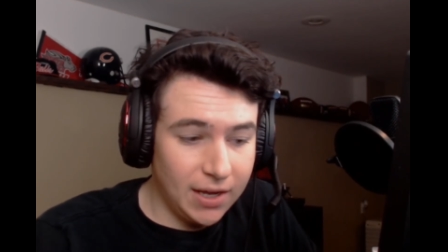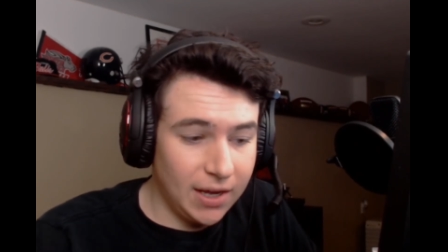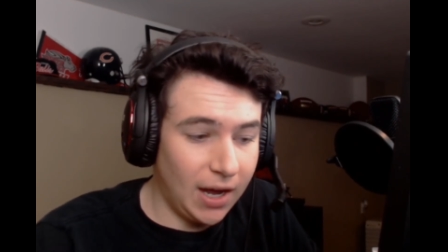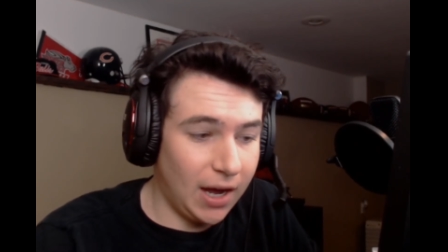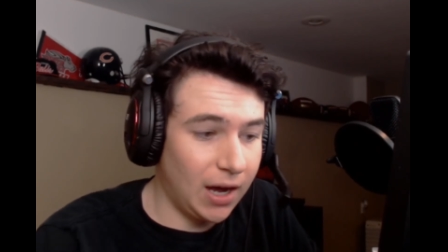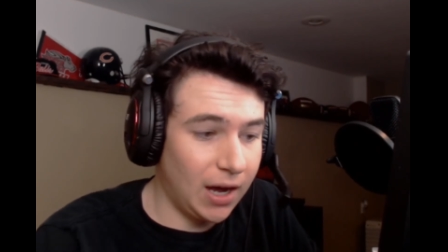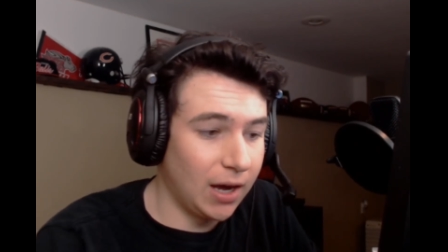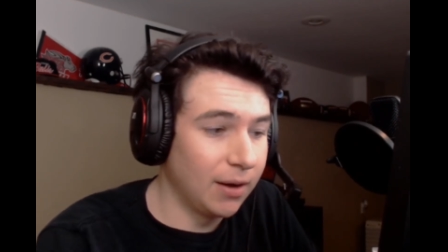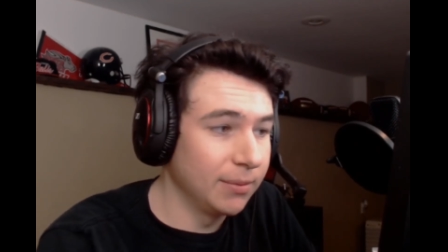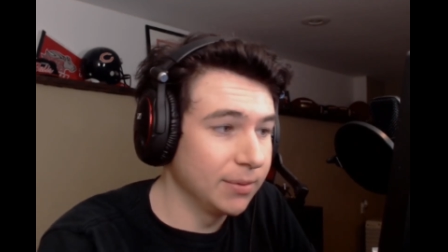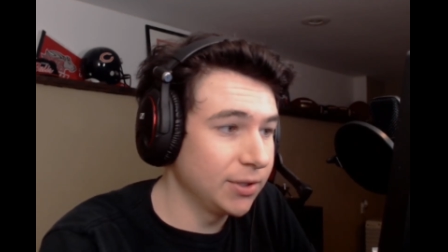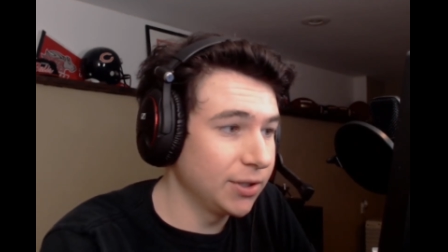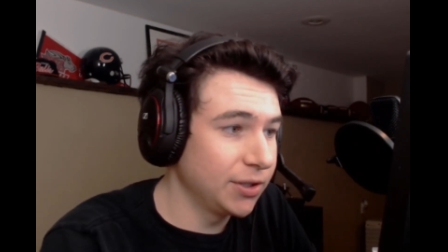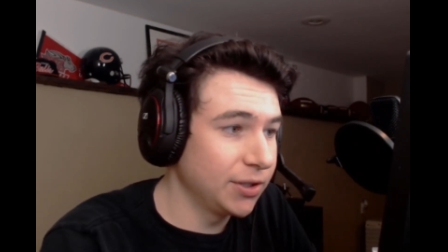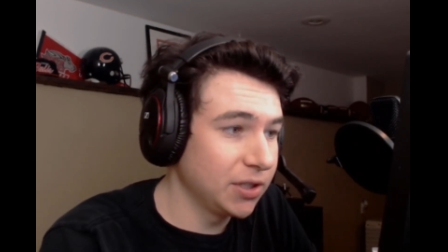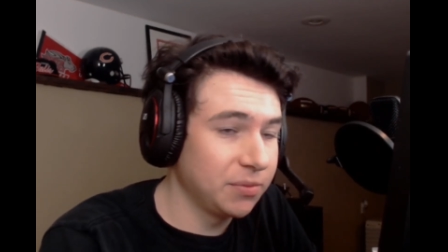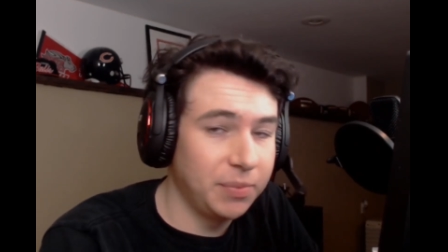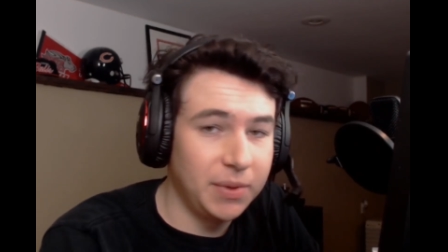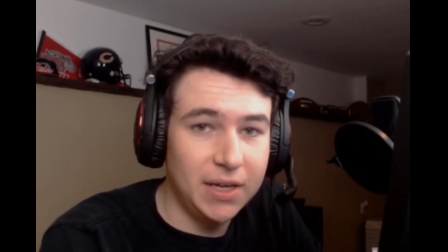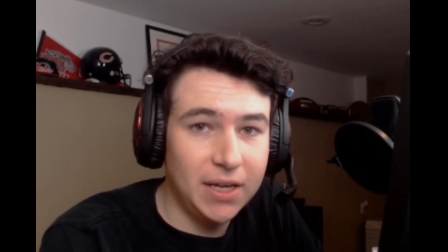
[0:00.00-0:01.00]
So
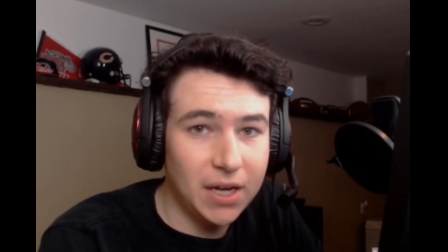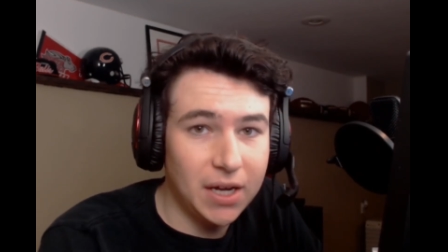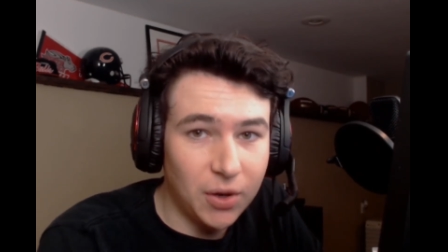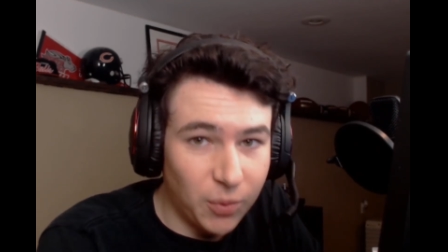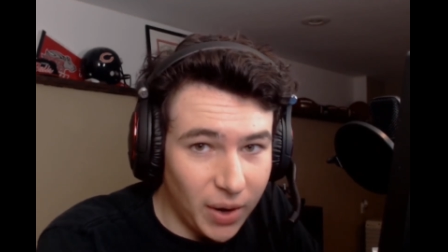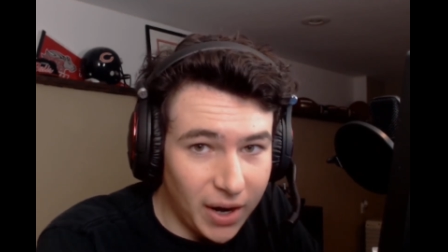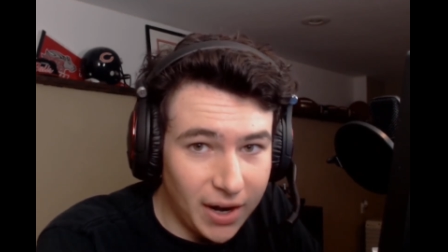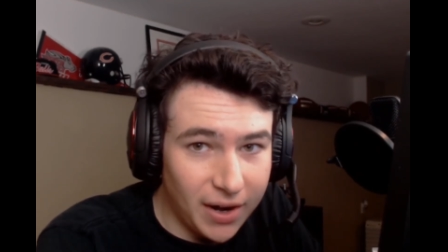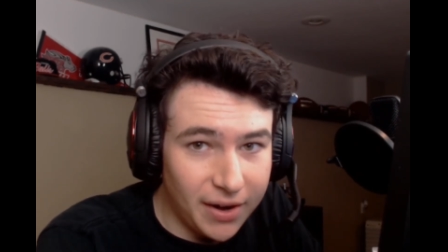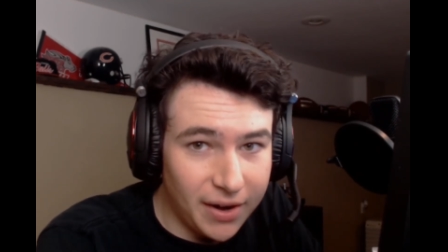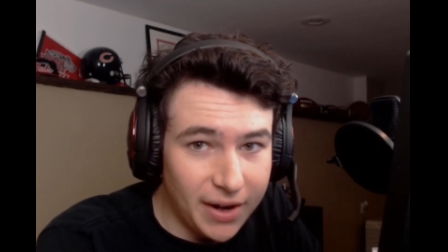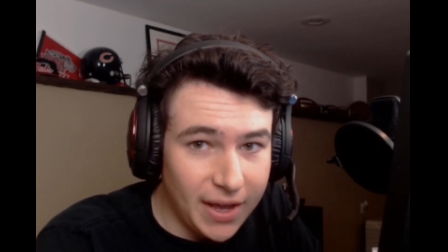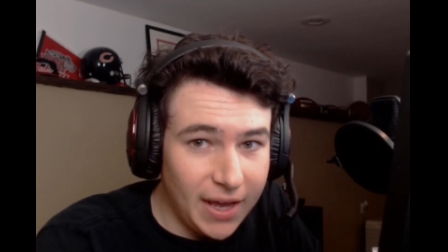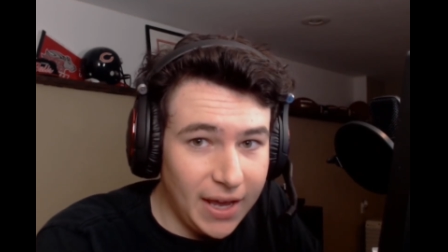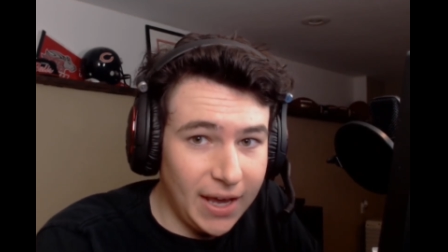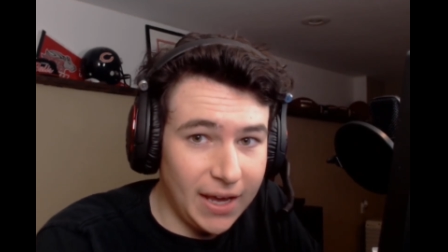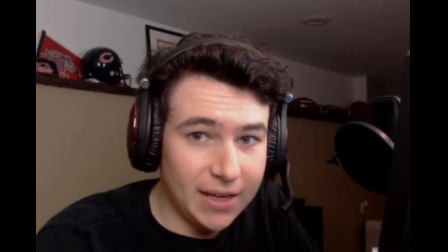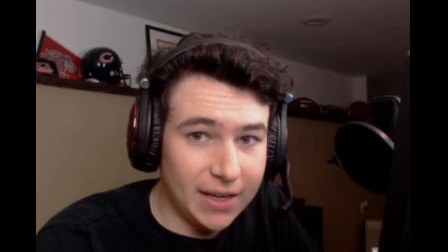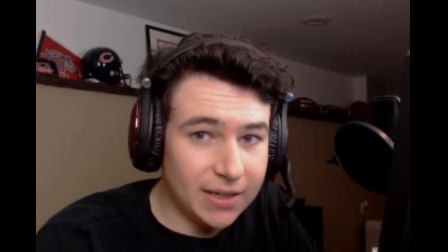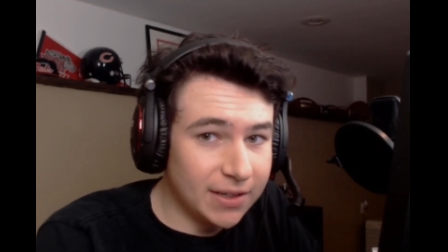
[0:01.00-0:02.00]
just being aware
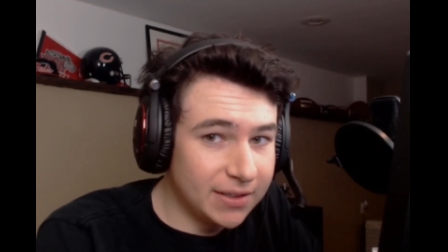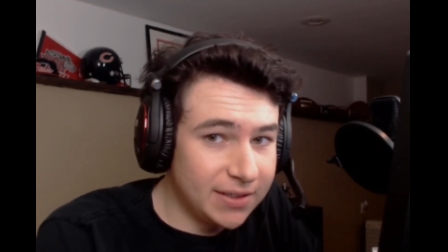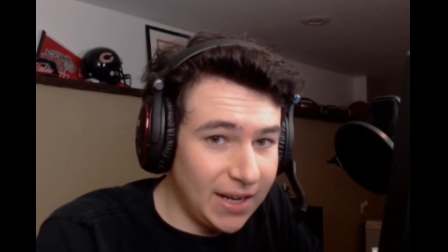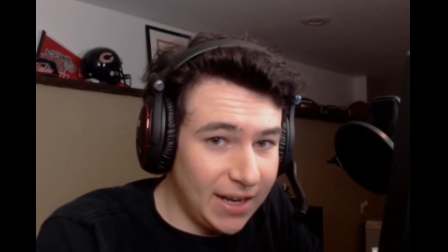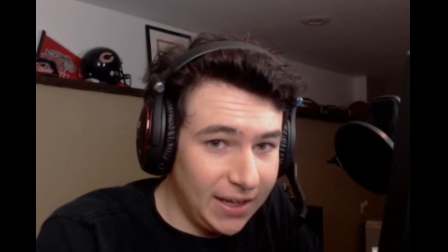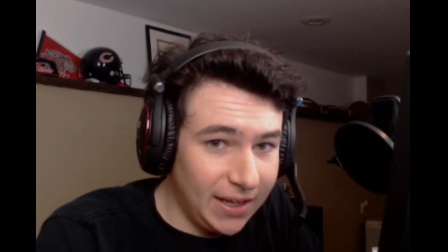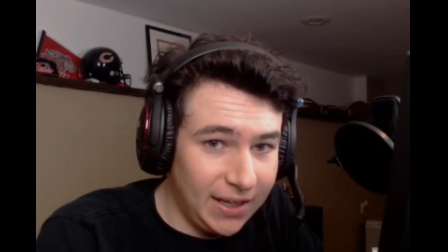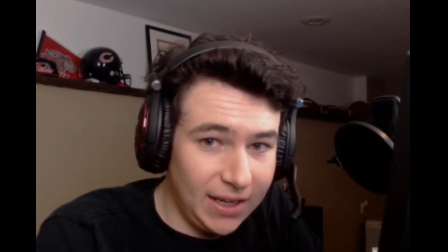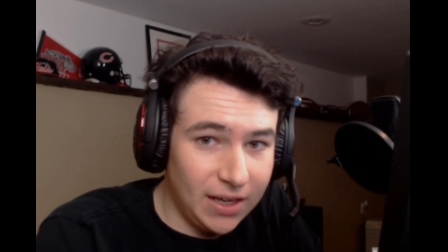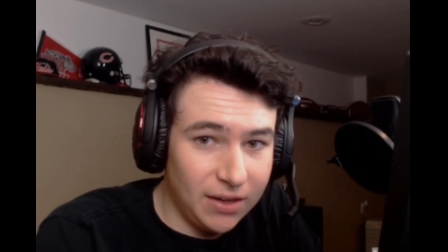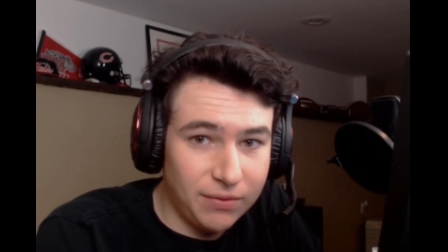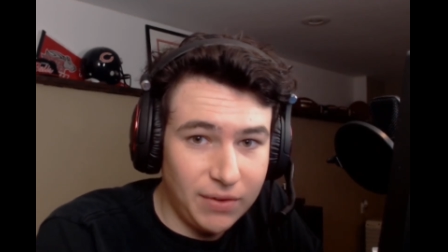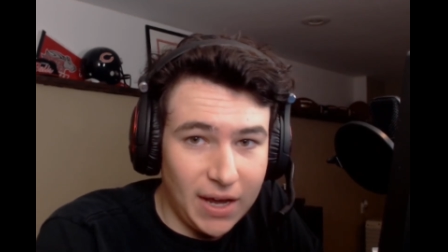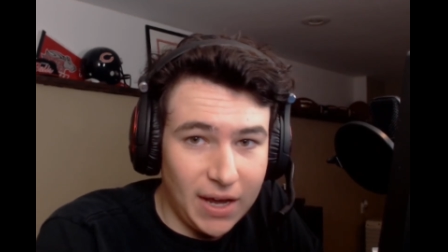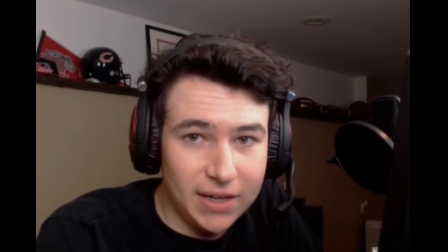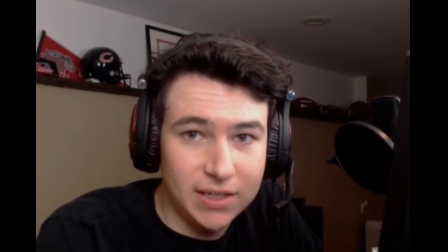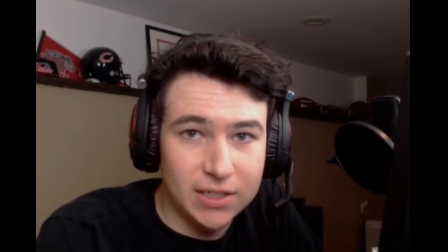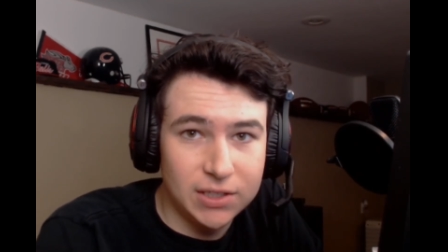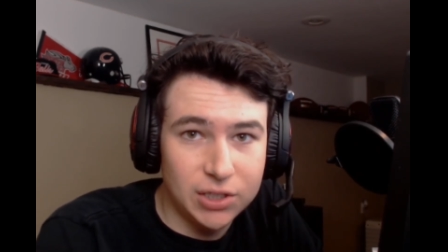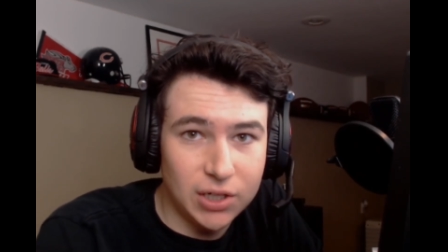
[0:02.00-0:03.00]
and taking
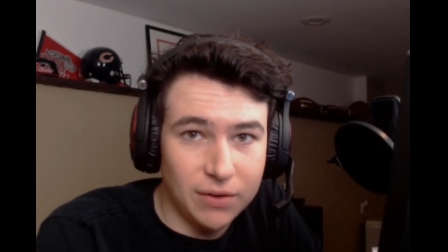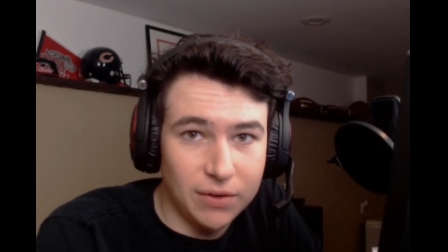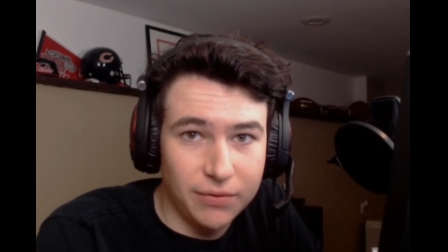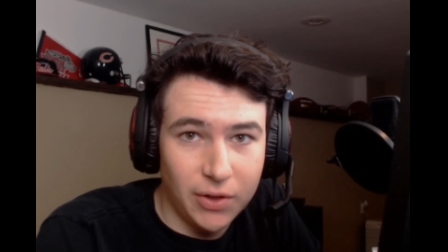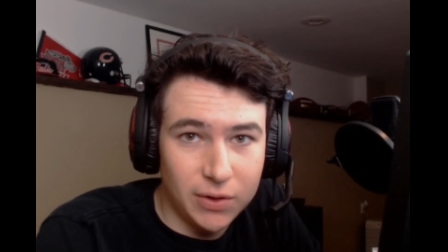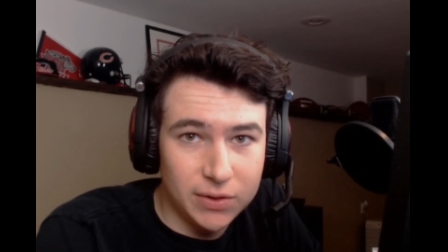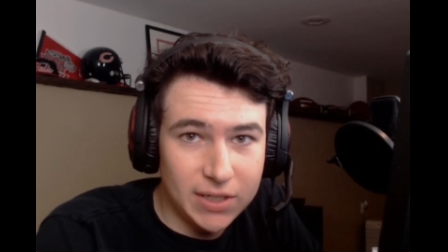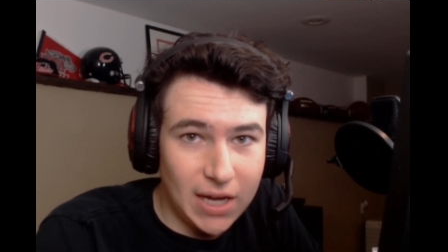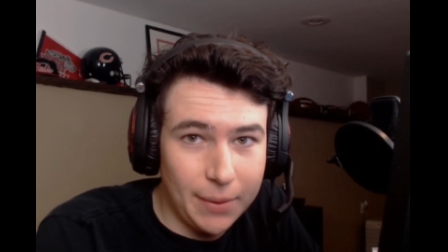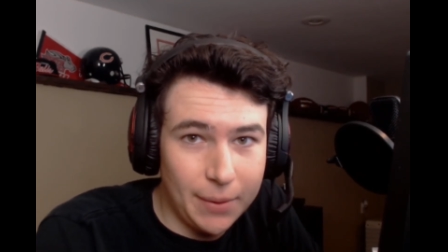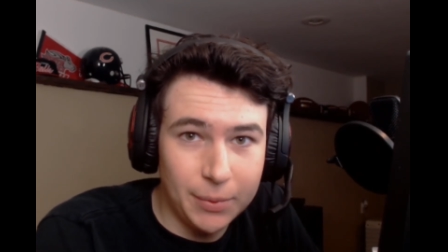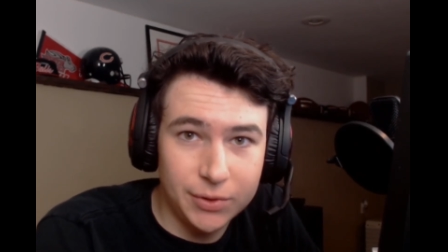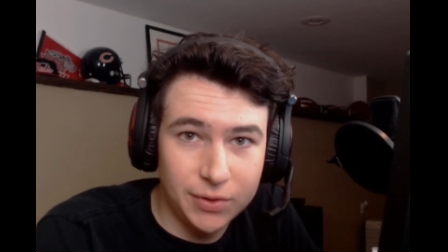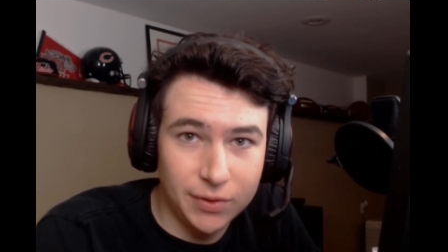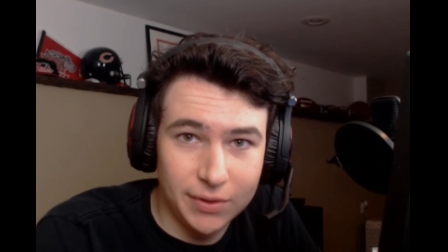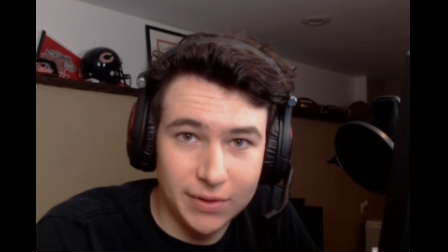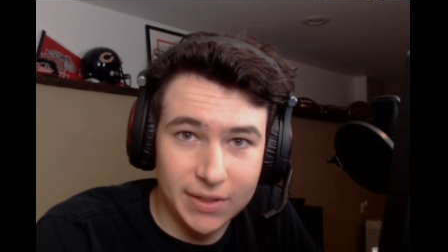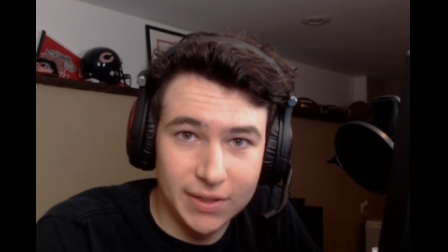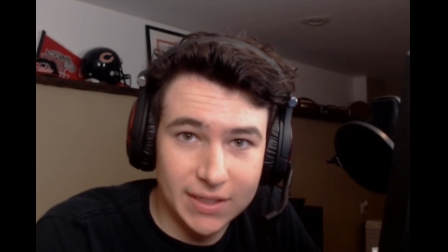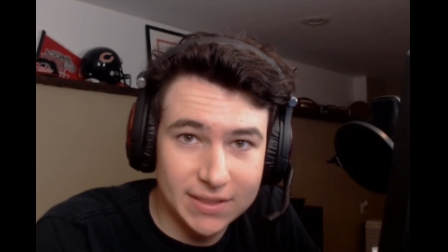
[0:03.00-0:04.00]
advantage of those
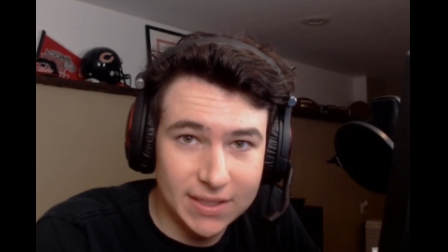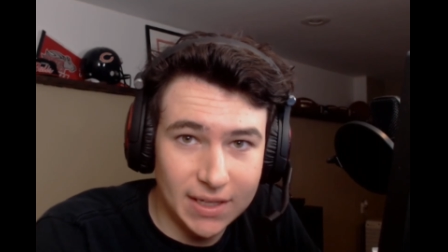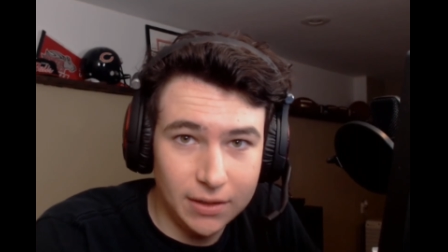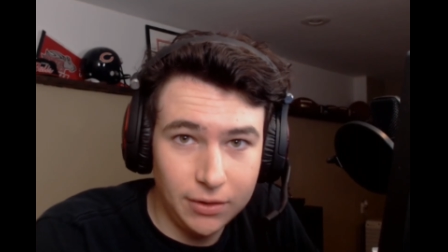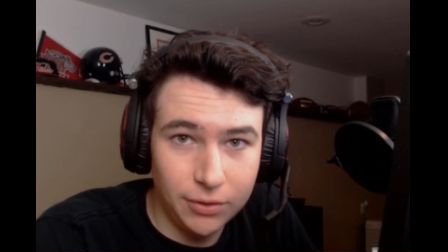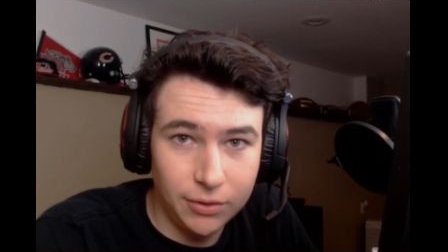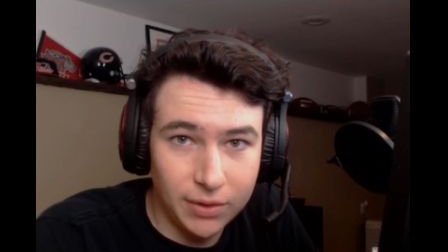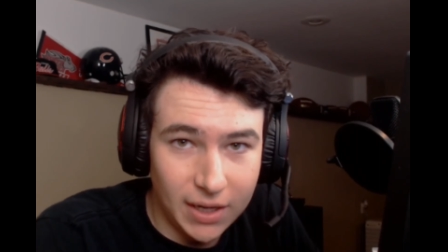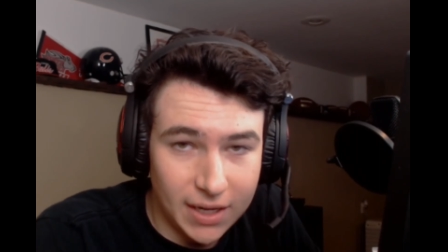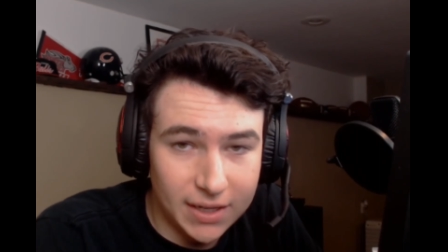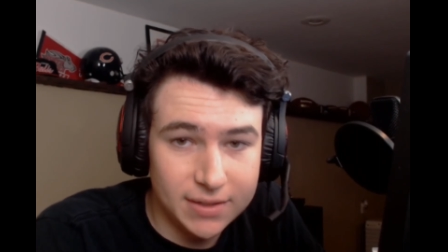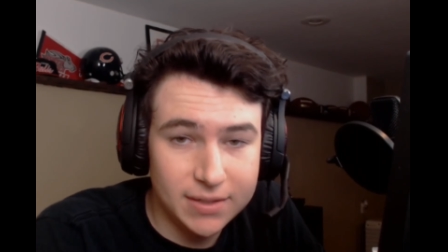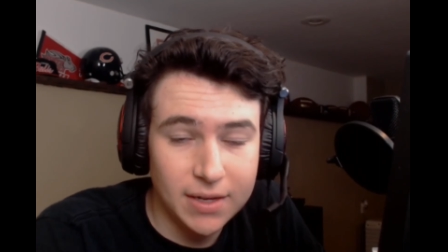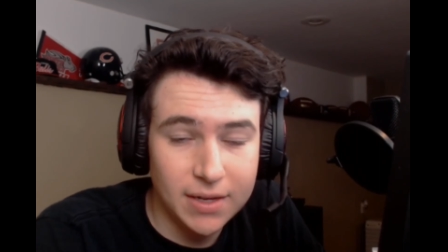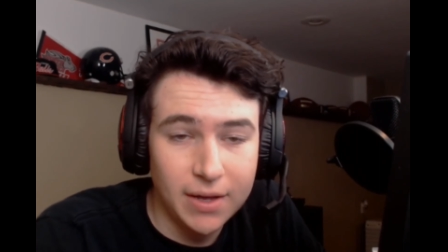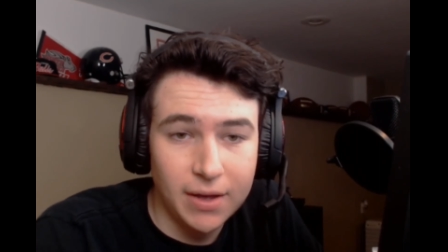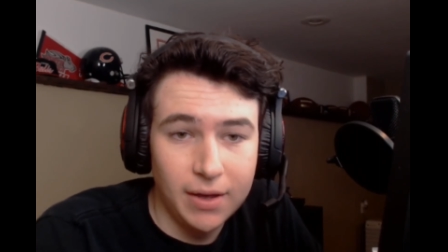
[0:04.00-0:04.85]
opportunities that you get